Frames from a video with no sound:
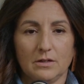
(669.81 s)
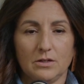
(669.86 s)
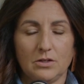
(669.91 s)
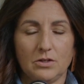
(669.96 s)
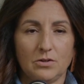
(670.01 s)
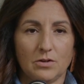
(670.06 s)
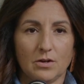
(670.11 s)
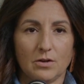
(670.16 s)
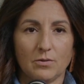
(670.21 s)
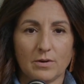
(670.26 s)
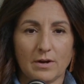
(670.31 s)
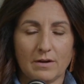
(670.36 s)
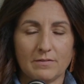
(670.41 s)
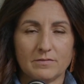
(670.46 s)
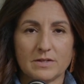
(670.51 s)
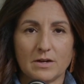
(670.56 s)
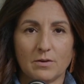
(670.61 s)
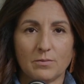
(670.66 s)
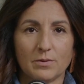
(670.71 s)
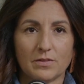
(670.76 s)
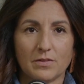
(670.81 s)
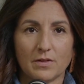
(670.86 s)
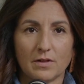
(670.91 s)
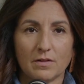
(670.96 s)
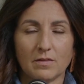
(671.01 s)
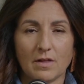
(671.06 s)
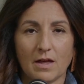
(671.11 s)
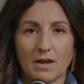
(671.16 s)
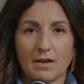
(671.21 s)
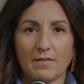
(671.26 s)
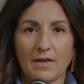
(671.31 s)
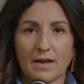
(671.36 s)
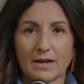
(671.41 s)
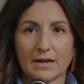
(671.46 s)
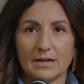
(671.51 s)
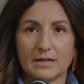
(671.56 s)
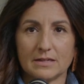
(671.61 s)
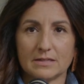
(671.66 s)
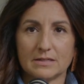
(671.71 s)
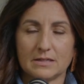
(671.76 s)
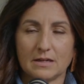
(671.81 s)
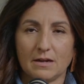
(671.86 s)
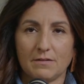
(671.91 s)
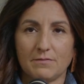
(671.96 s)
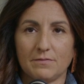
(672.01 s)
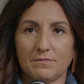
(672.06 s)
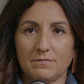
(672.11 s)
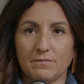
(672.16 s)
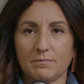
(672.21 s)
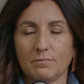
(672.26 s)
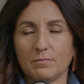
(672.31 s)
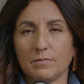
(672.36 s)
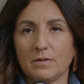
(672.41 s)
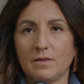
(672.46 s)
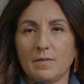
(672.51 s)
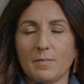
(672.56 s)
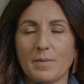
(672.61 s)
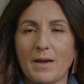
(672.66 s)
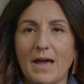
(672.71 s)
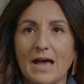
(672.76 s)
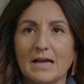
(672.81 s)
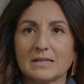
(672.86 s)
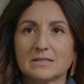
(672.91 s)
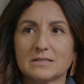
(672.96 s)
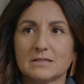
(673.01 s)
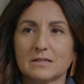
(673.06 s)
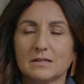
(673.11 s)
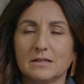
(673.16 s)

you know, I've dealt with a lot of that kind of stuff in the past.